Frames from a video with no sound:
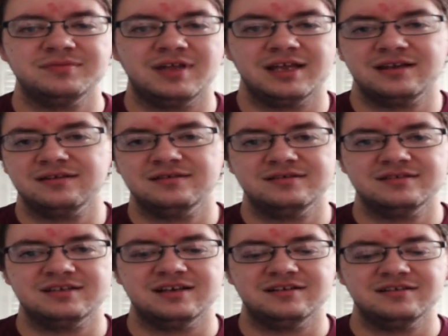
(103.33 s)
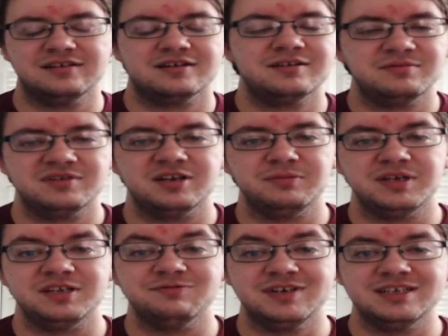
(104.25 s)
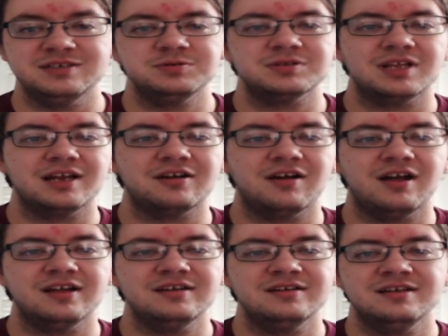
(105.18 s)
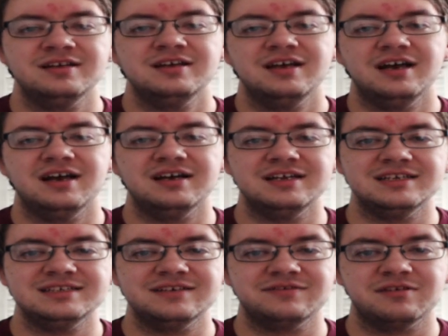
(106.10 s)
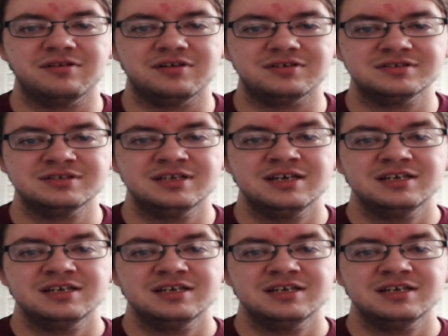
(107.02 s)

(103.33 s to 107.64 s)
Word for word: Like they they're, could be reused later on uh, in different roles.